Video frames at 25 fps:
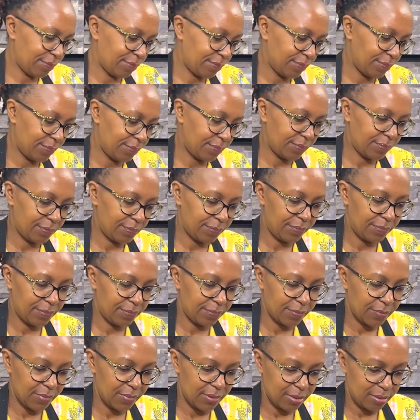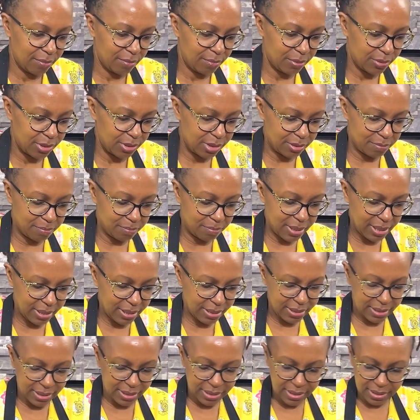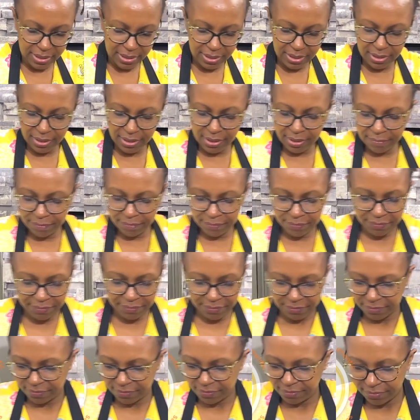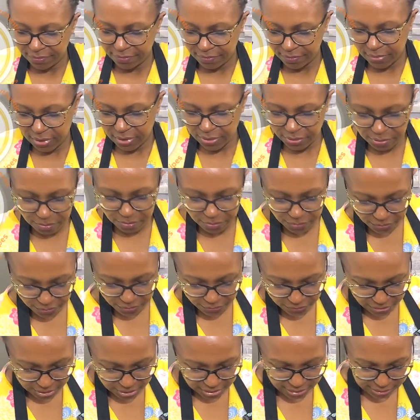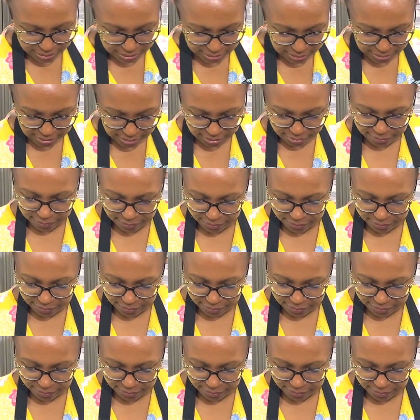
put it back in here. Let me remove this.